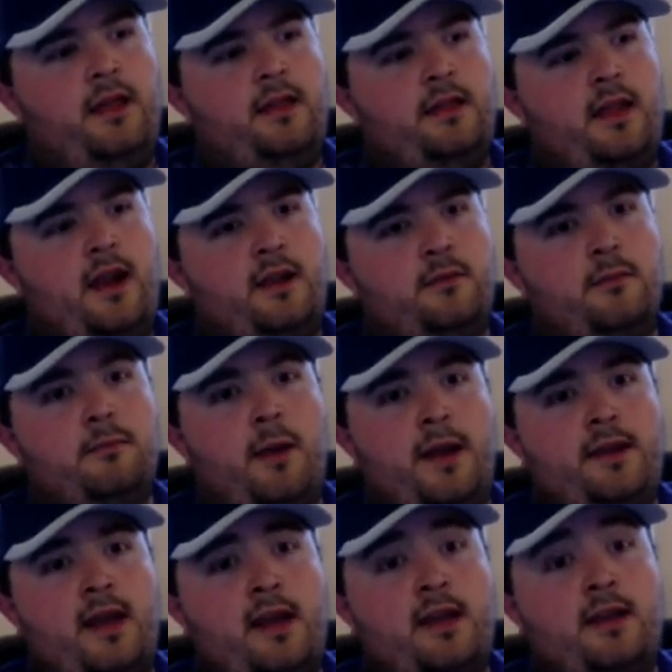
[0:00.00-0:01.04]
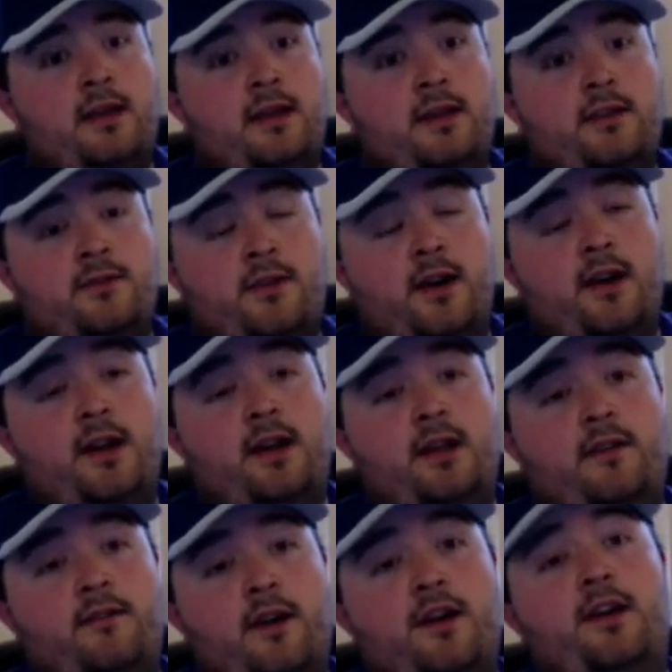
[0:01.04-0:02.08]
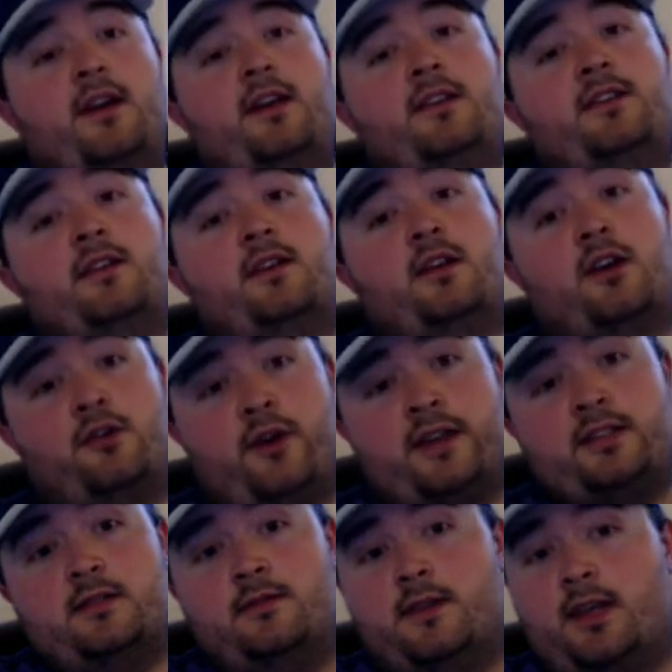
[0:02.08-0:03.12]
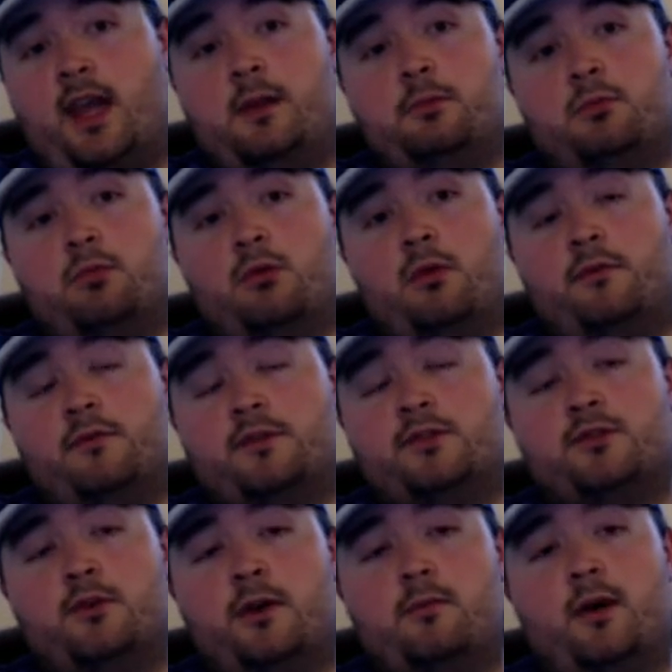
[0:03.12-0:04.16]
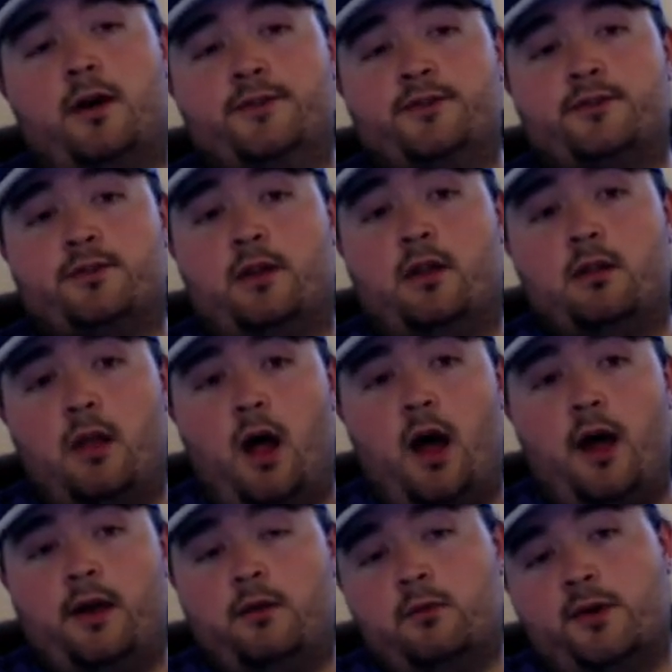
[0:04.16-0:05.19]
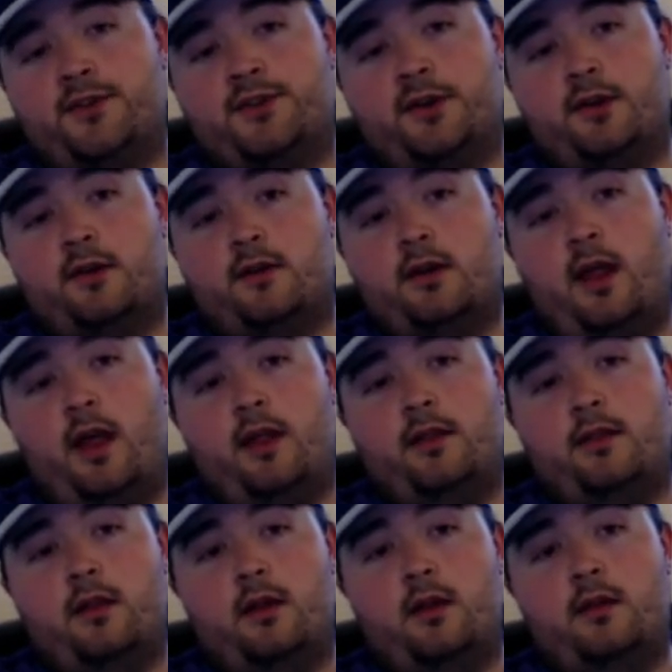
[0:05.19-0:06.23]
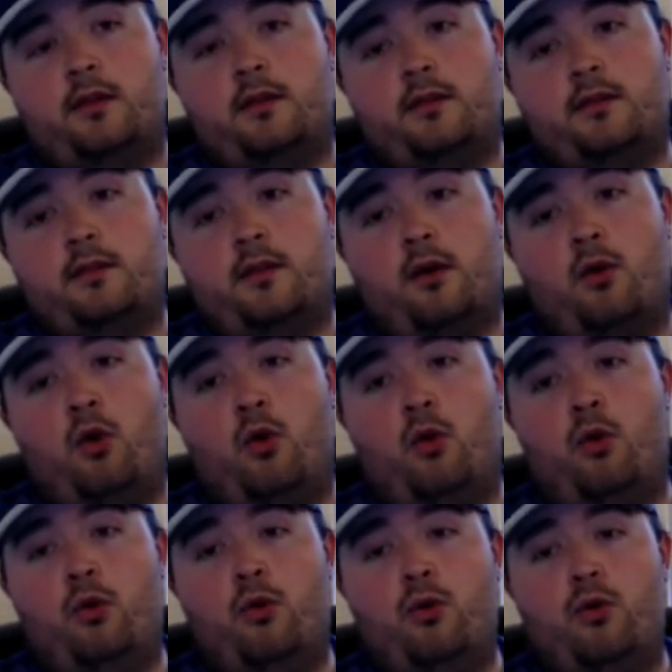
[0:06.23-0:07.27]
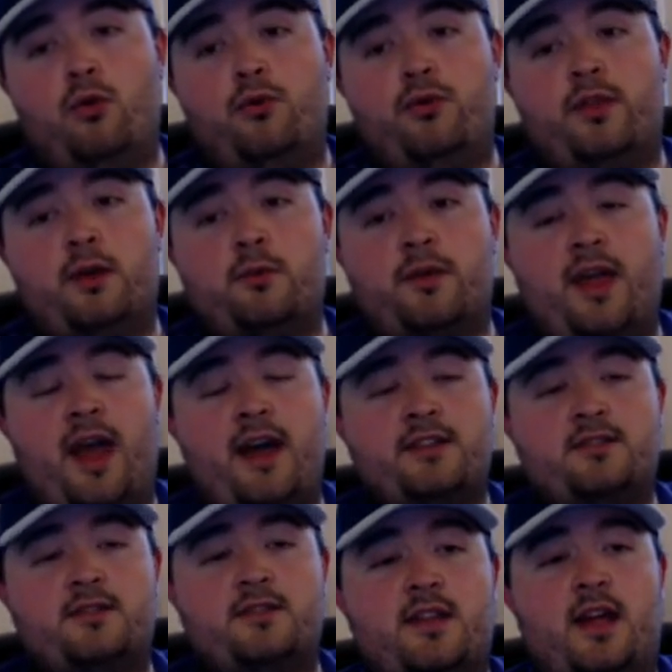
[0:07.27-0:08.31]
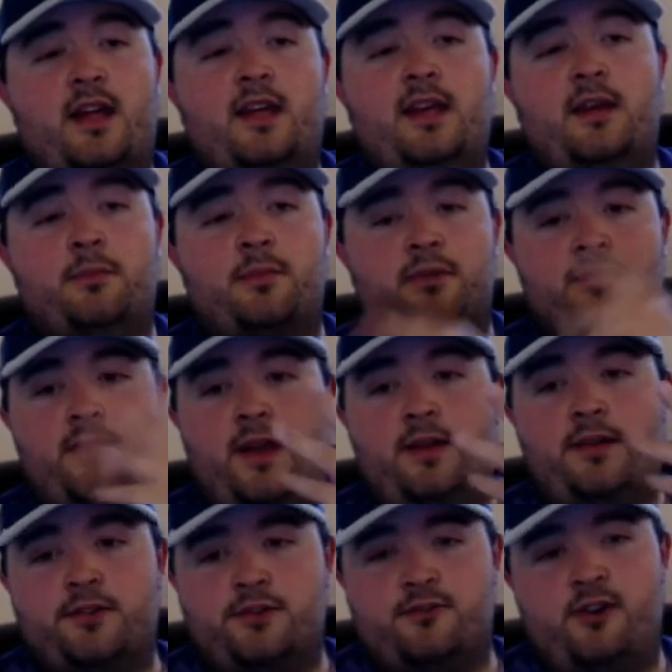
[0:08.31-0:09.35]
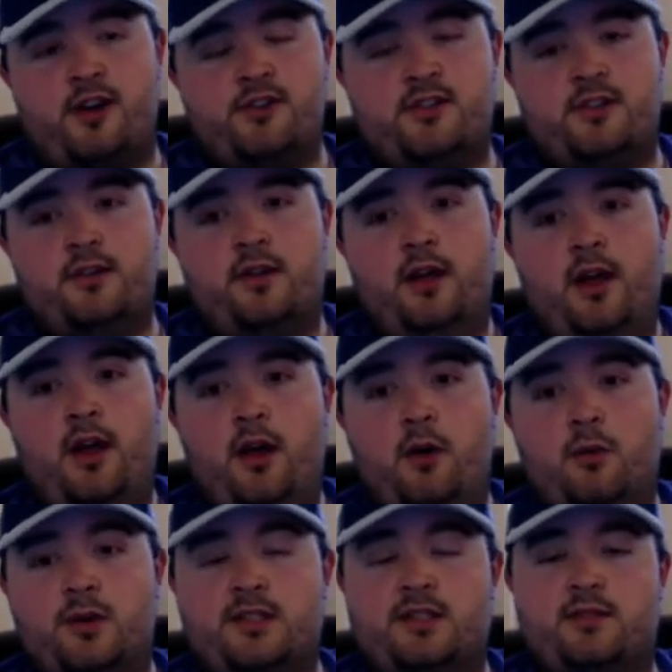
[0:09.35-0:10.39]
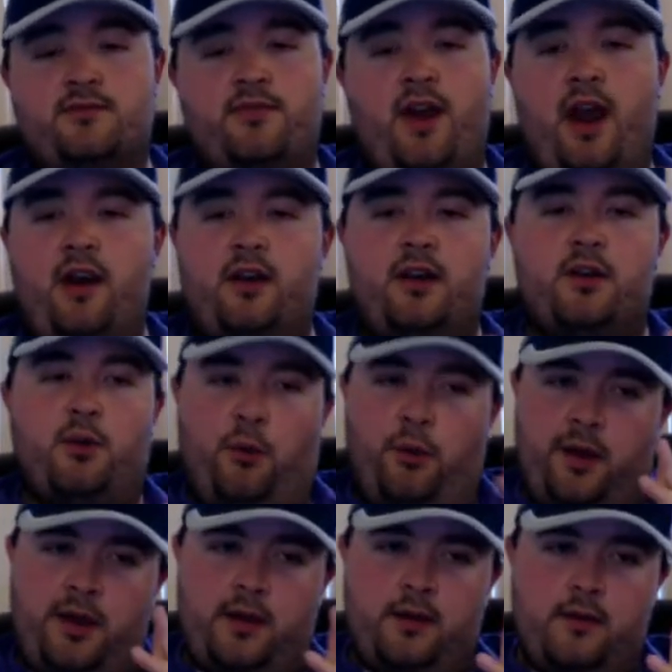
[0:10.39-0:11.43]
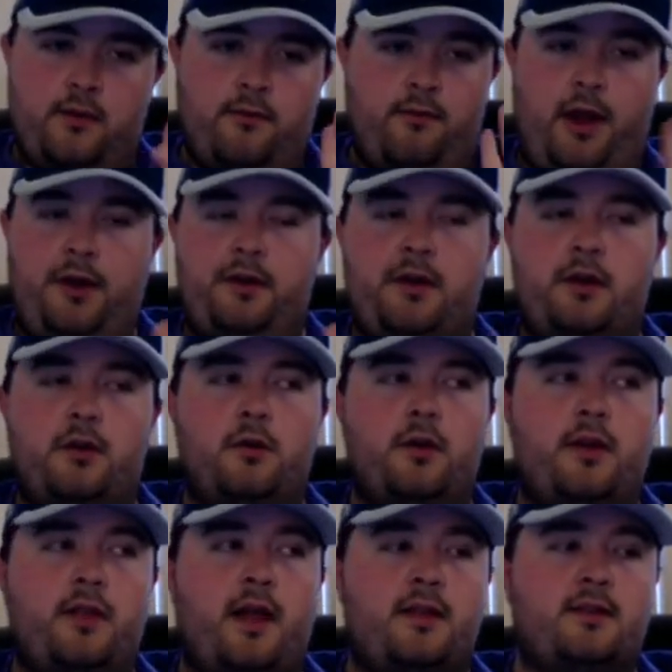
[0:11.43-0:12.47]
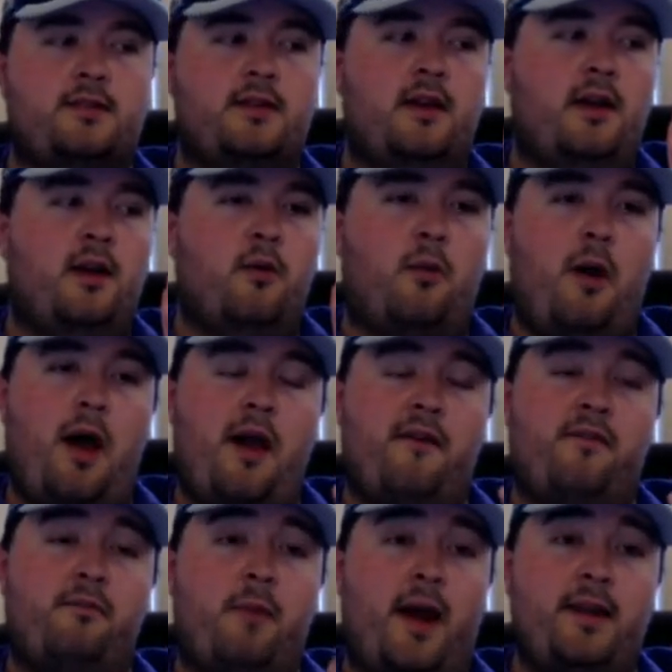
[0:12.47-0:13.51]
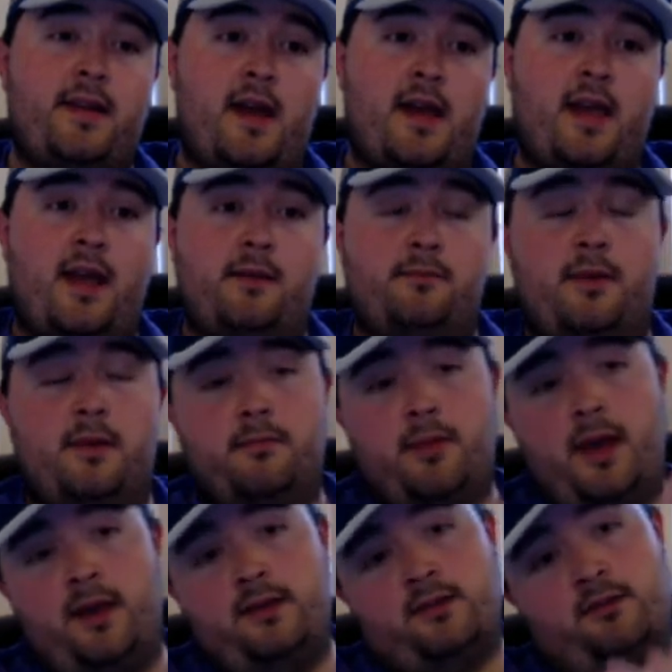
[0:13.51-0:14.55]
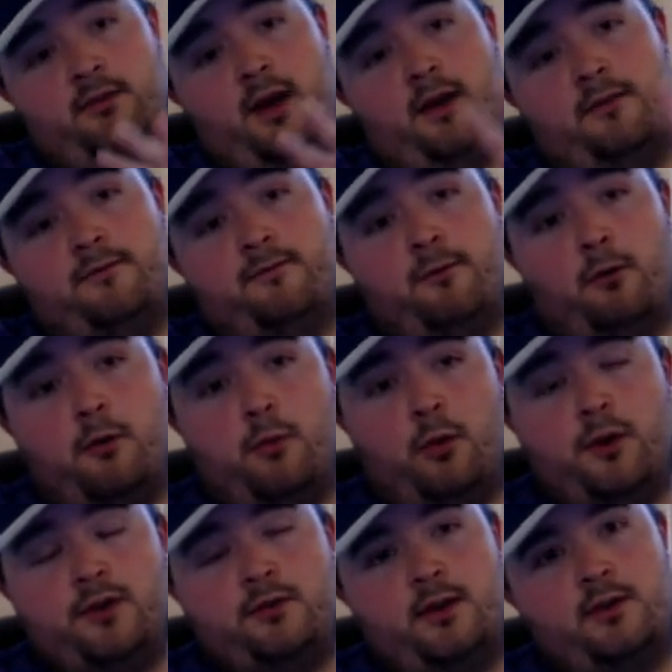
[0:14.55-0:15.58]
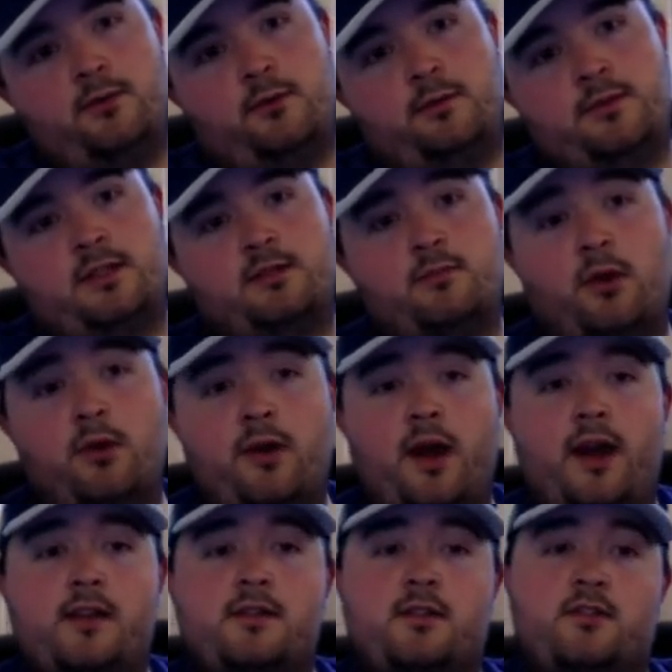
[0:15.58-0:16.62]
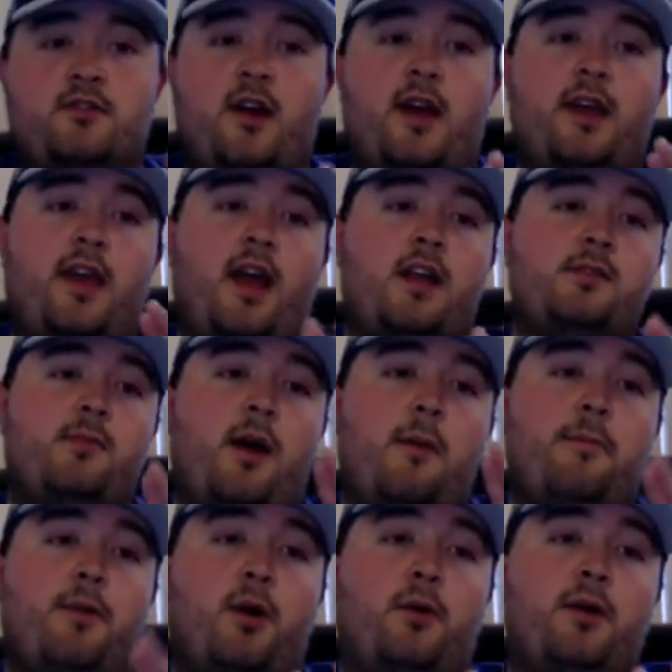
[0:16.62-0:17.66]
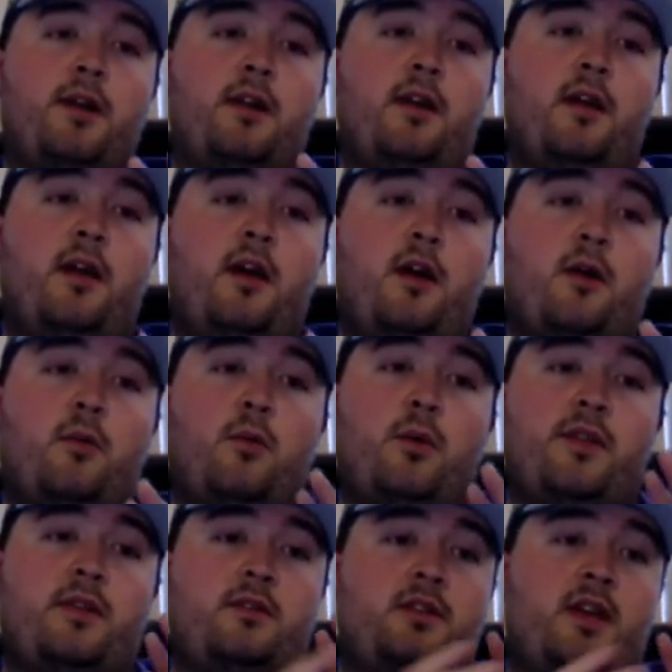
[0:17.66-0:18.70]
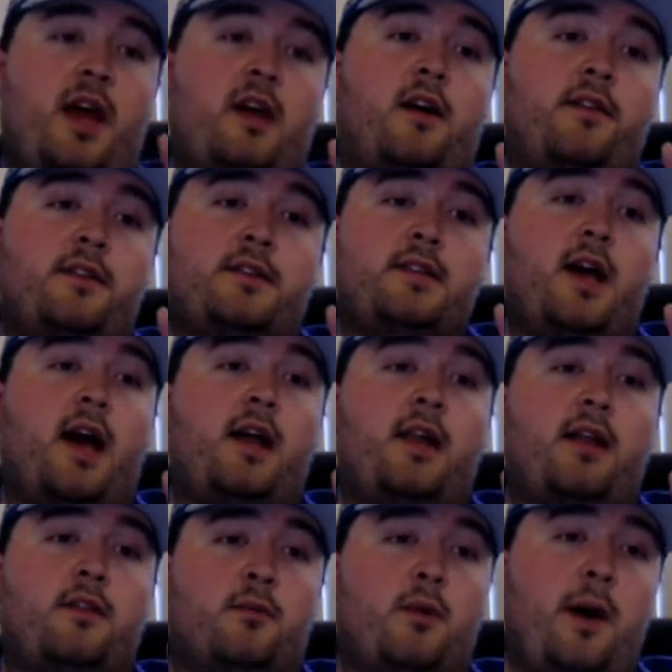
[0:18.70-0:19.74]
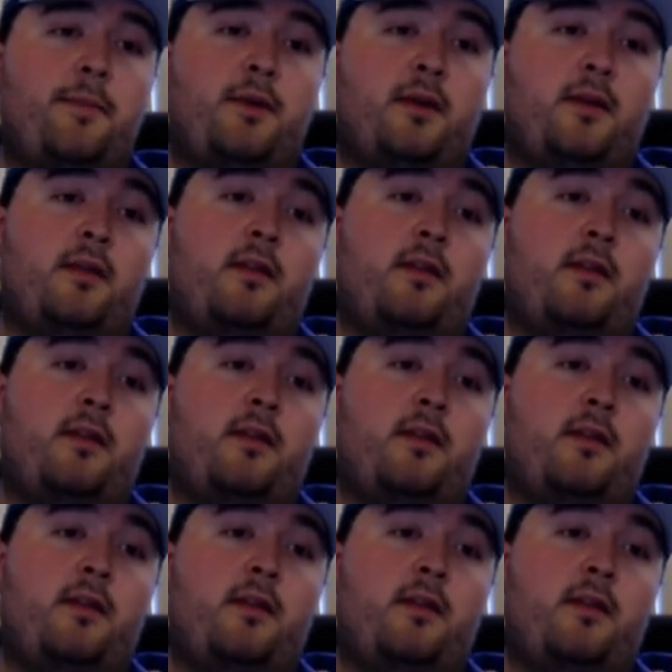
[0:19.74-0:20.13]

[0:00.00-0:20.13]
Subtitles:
that my deck is very, very aggressive and capable of destroying monsters a lot in one turn. And the whole thing with Aster is he can prevent destruction, which is very annoying. Very annoying. That's why my deck had been based around 4 Void Transforms as Modais to try and catch my opponent with the Jack on the side and the weapon,